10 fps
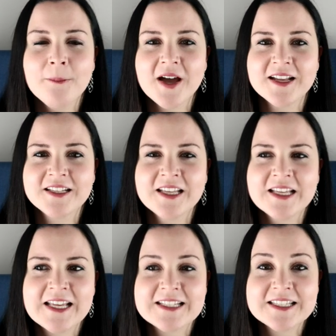But
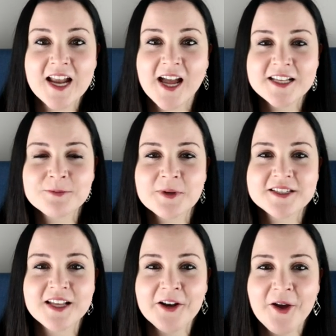it's nice
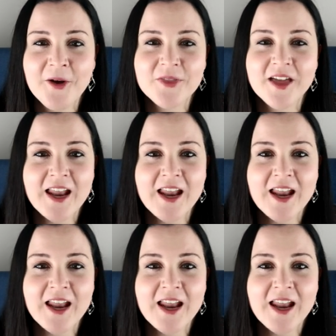because I know that